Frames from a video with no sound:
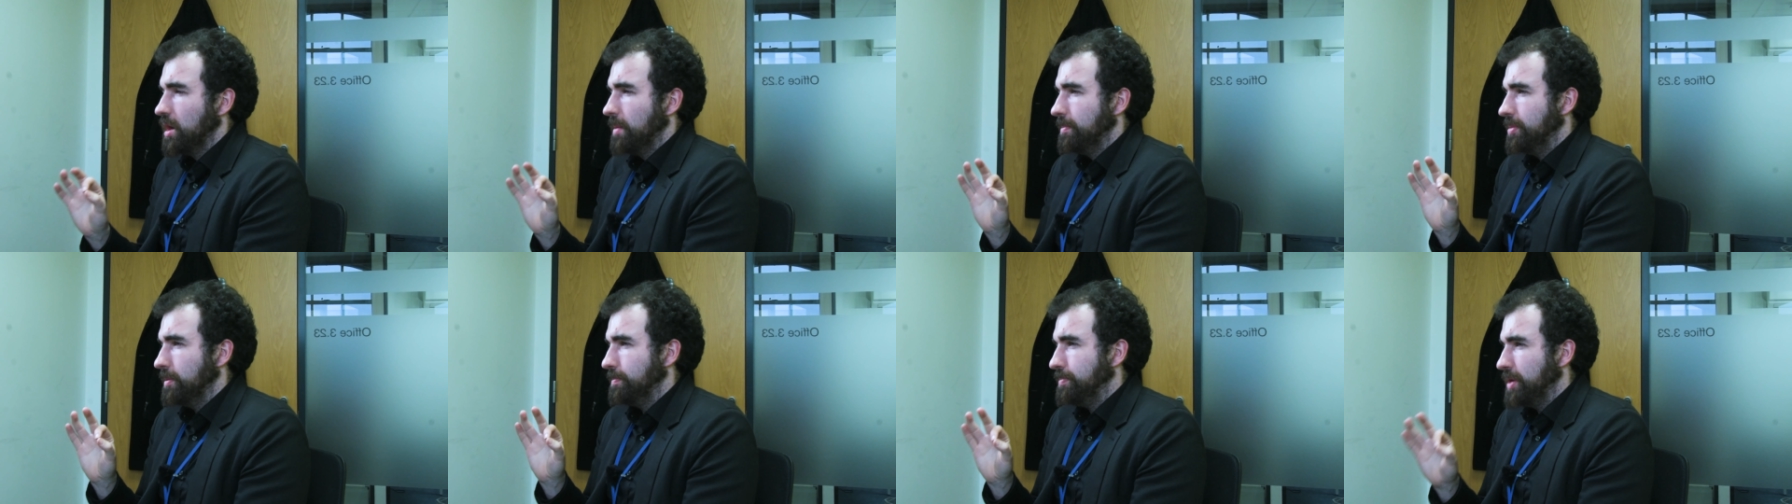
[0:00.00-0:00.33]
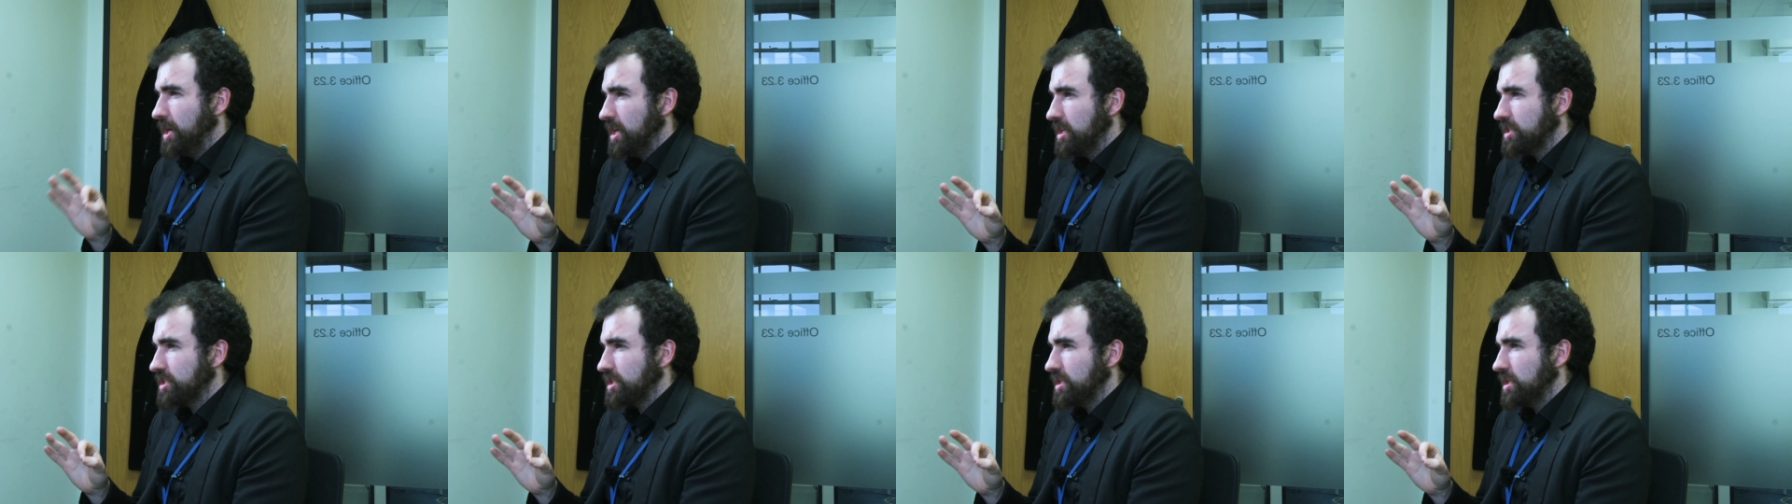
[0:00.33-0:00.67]
But
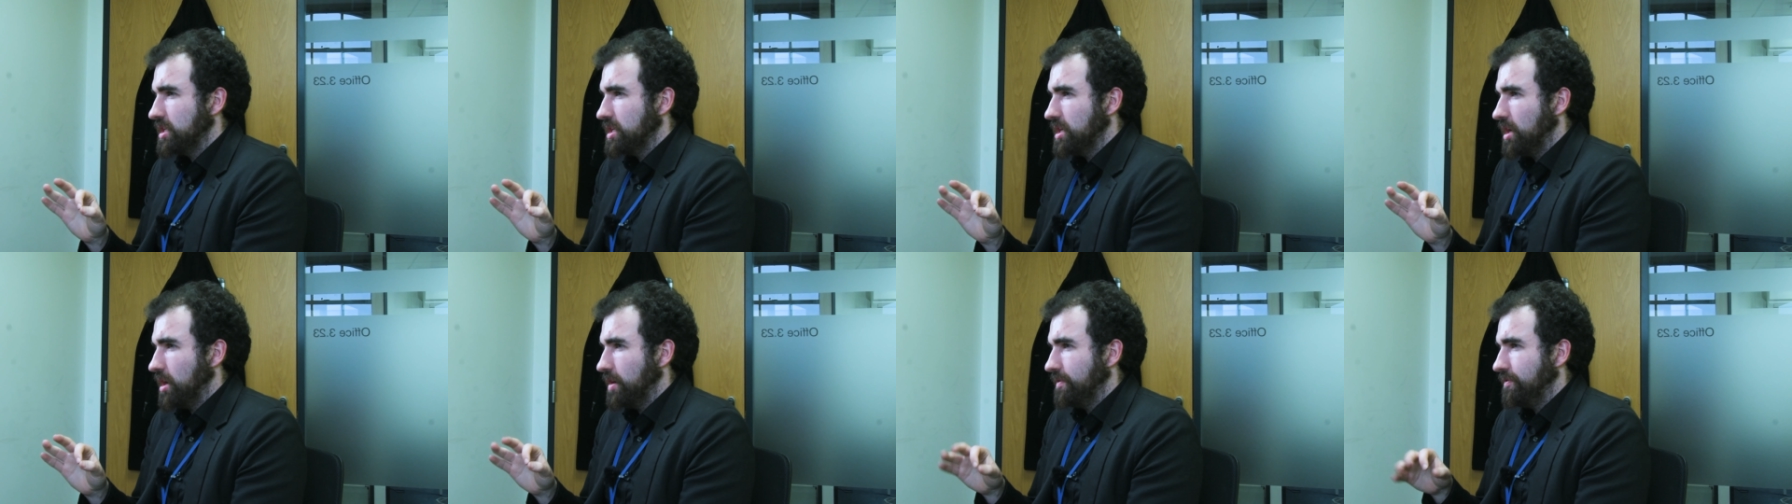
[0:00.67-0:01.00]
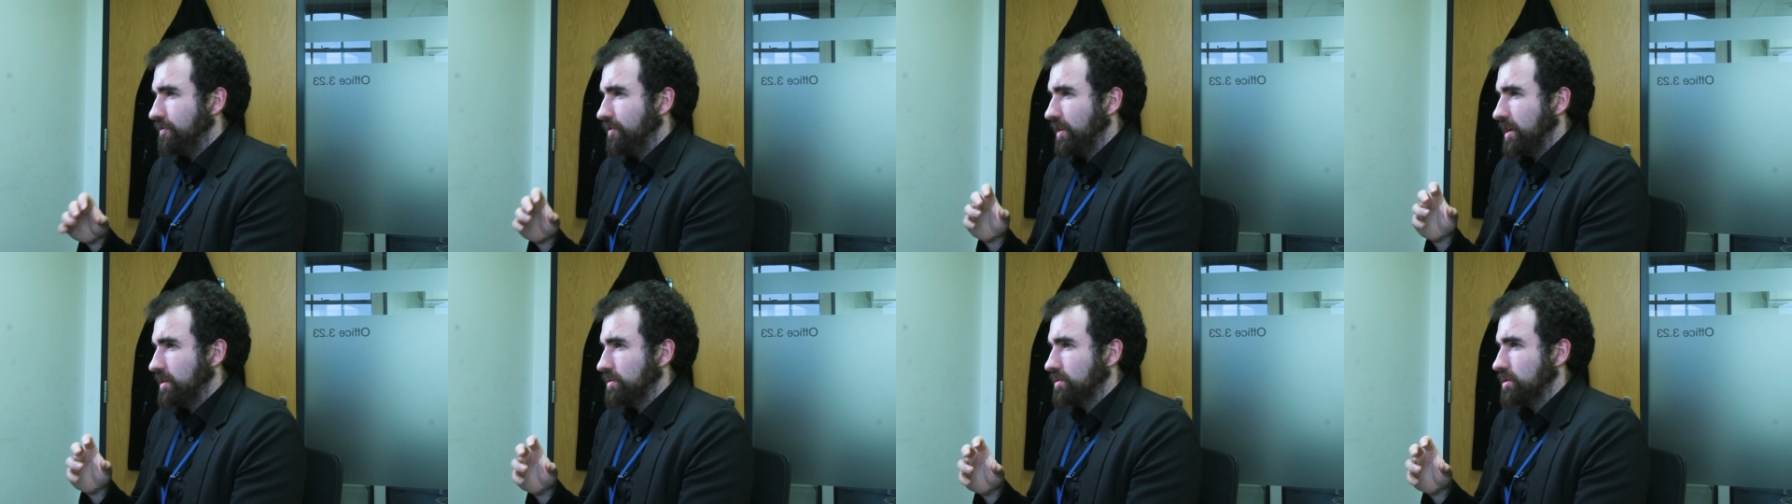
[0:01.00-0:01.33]
personally, I've
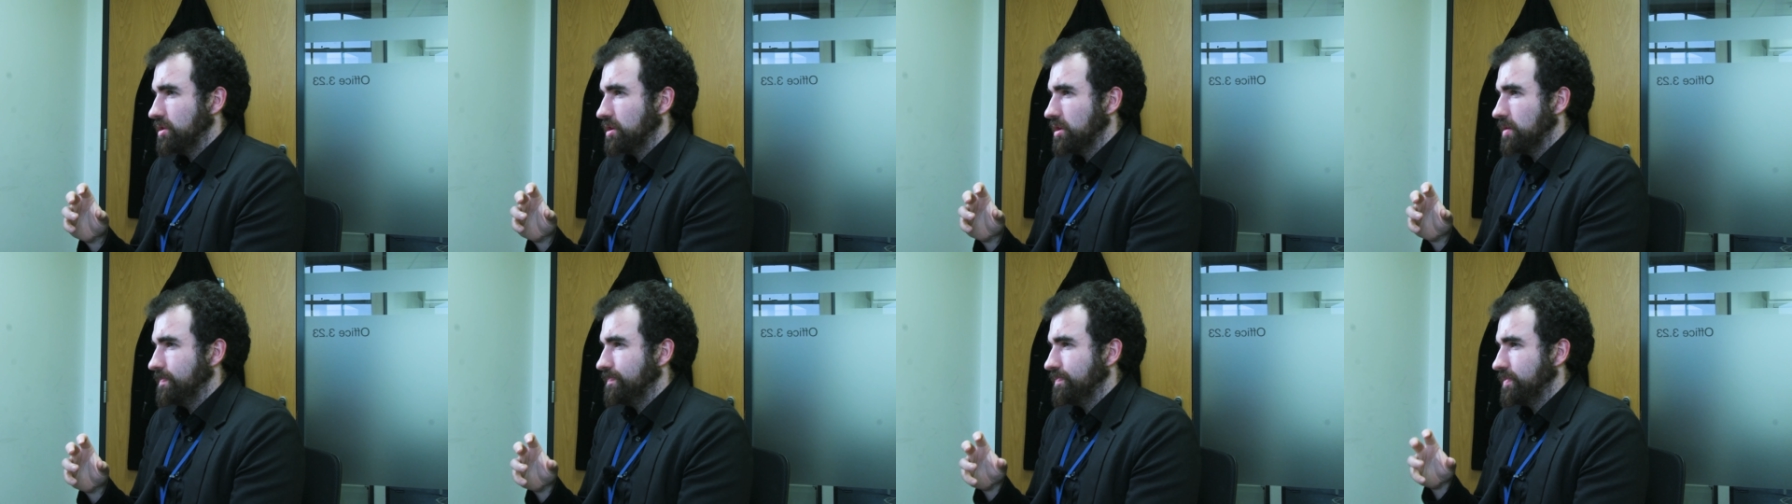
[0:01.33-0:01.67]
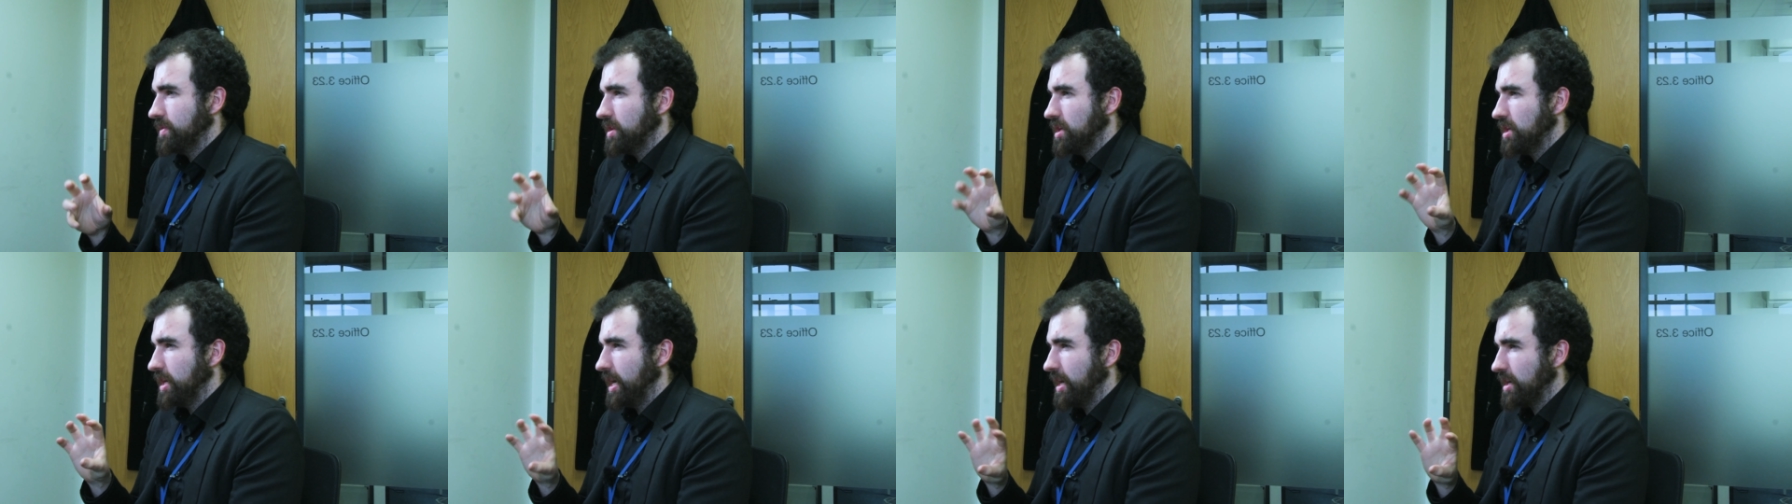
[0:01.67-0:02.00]
found that
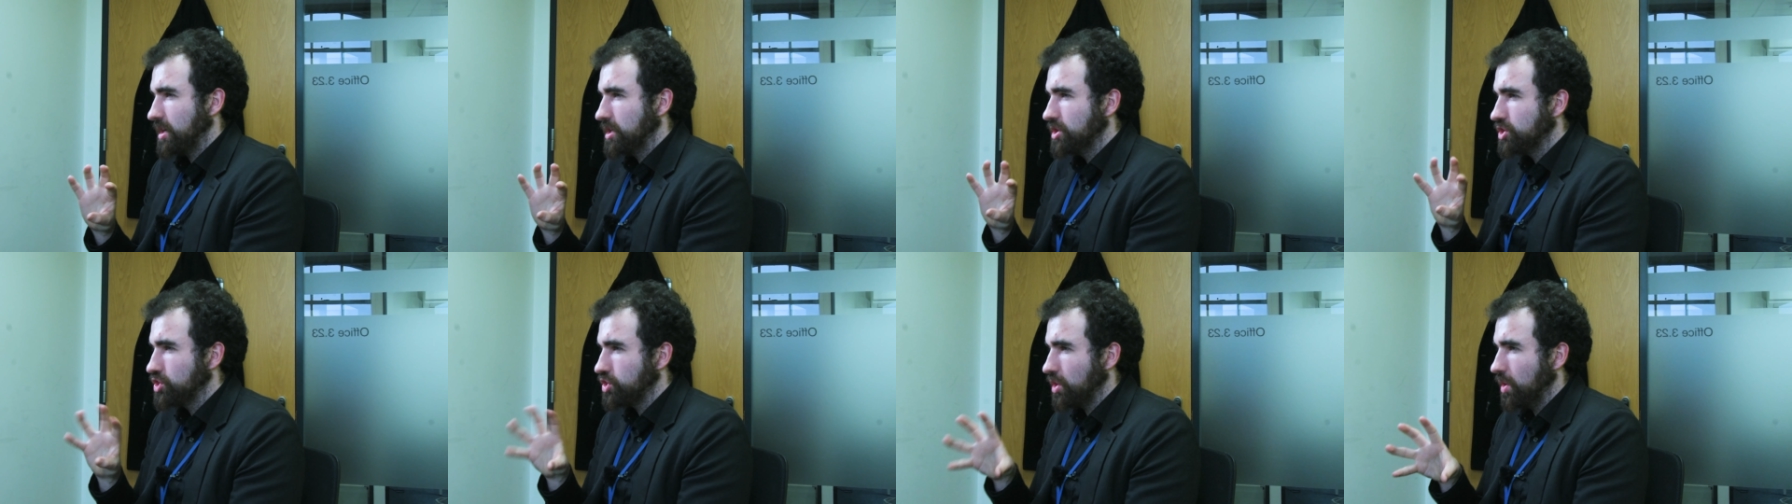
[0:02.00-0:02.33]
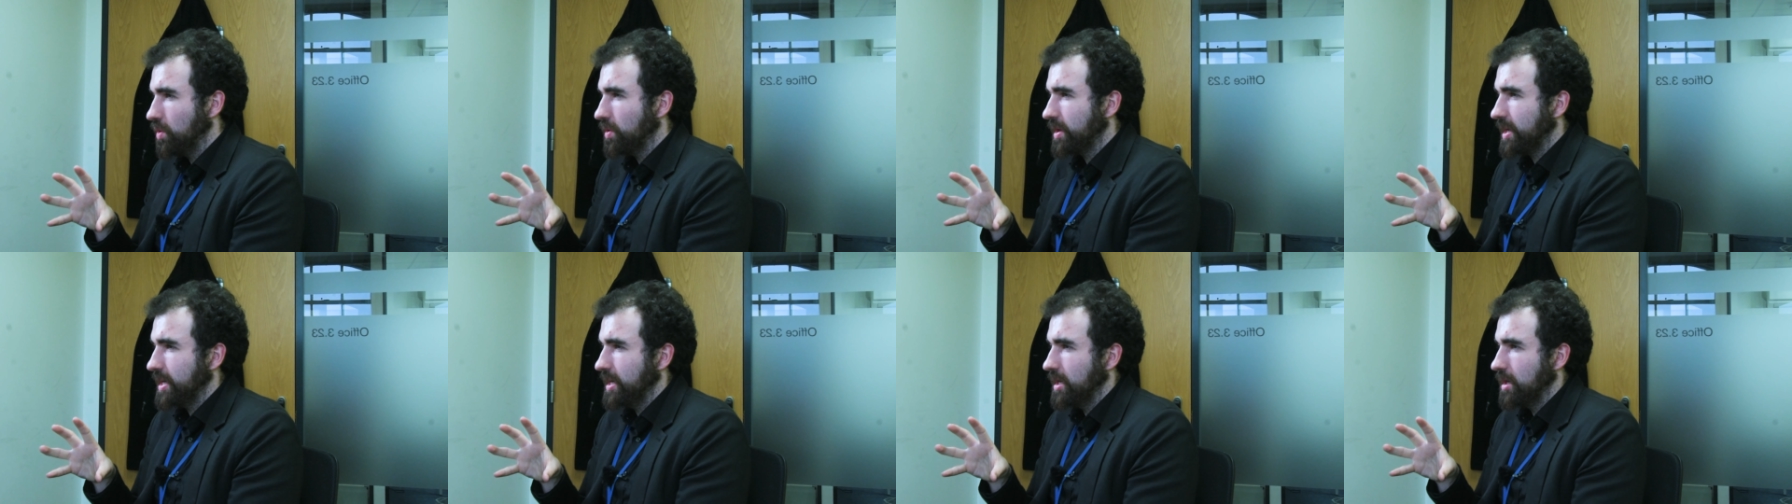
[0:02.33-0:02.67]

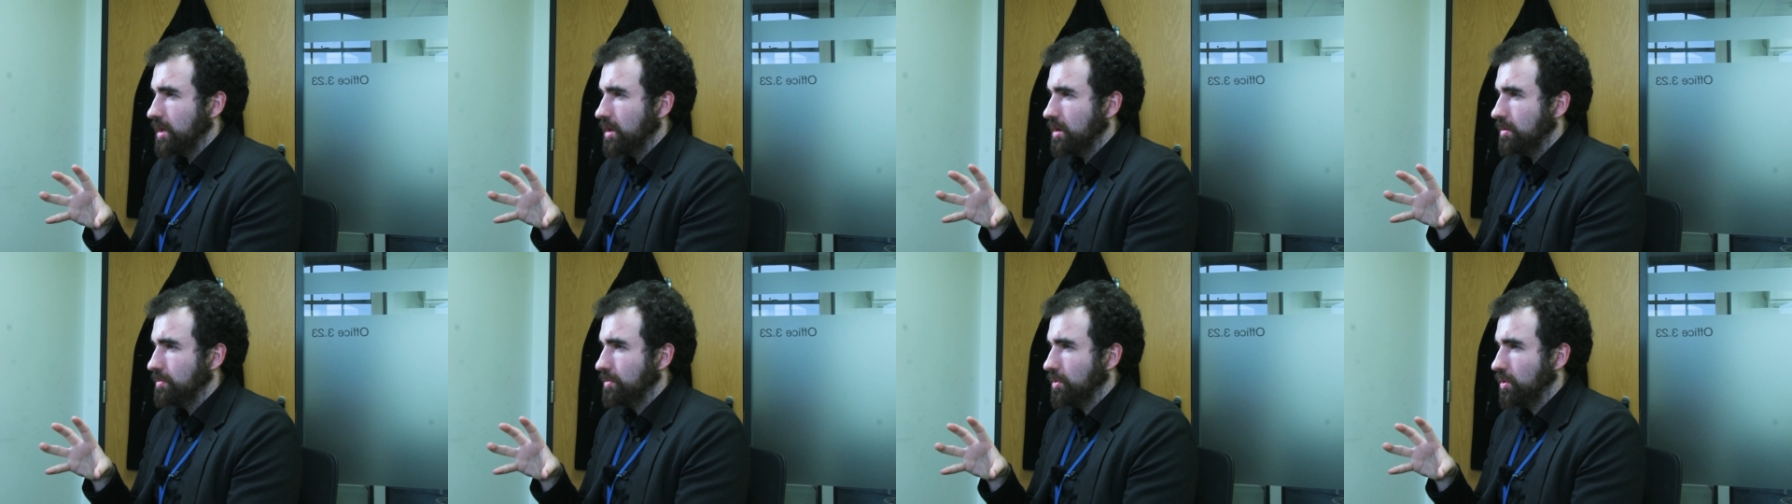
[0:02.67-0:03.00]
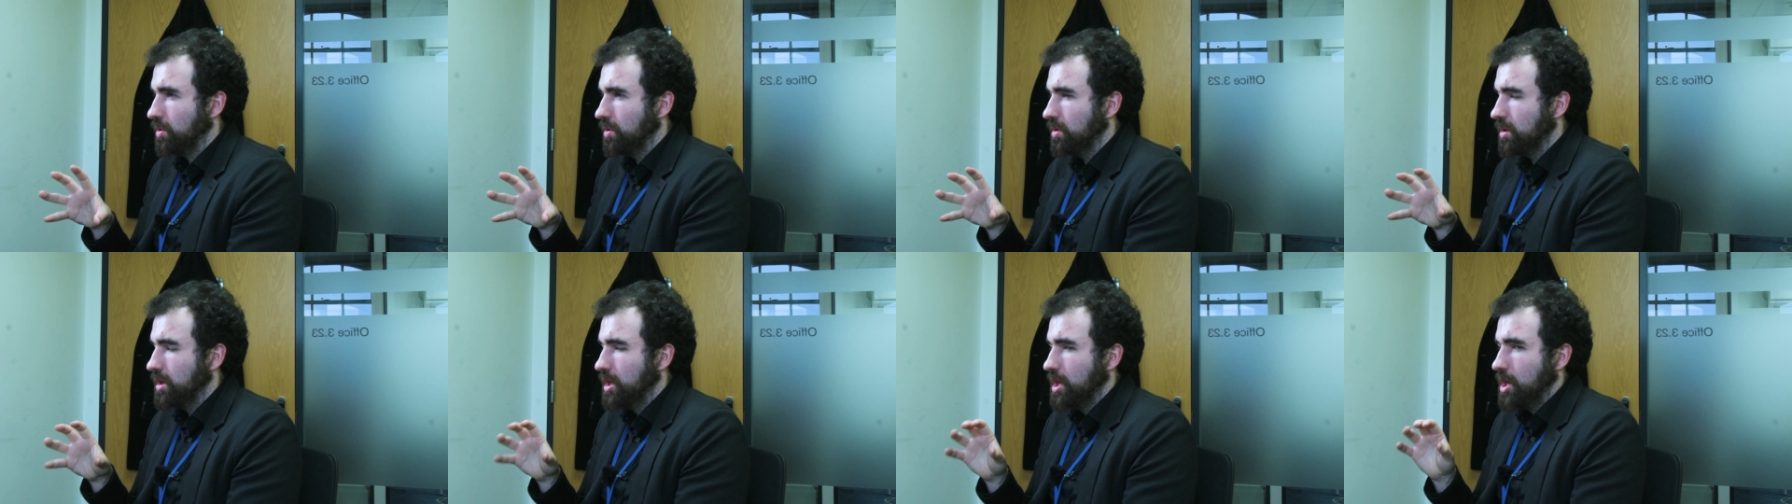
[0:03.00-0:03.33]
controlling it a lot
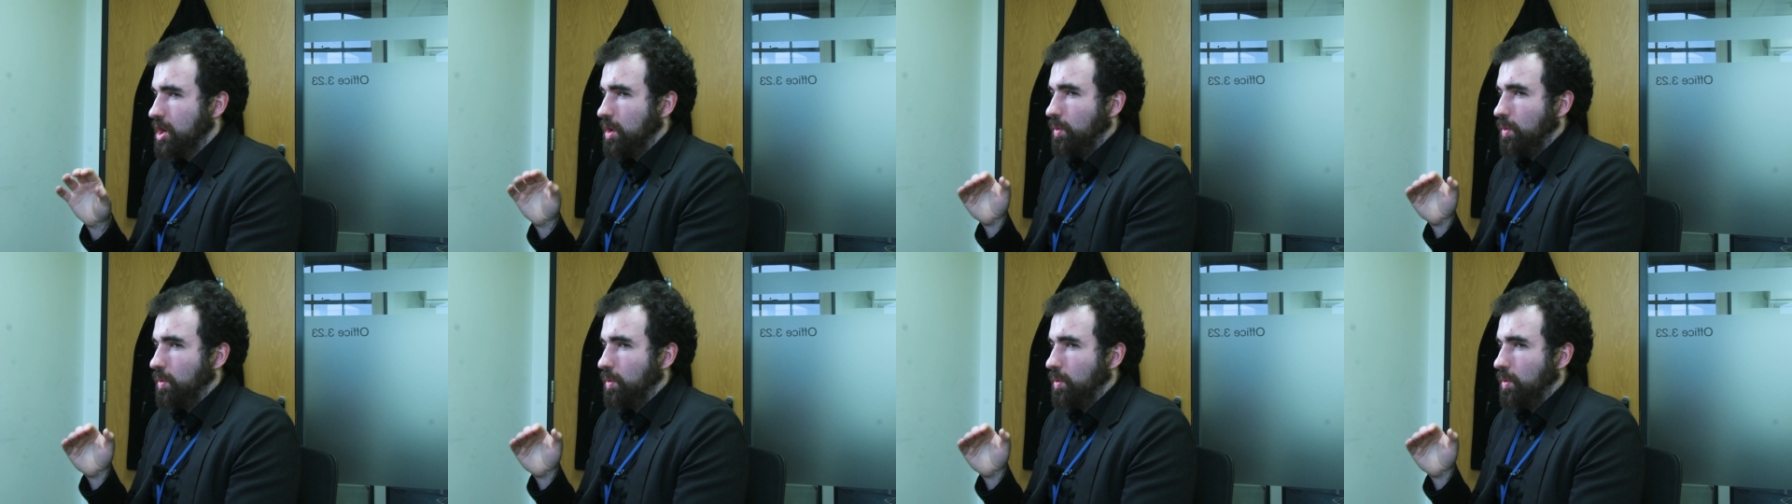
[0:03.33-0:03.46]
more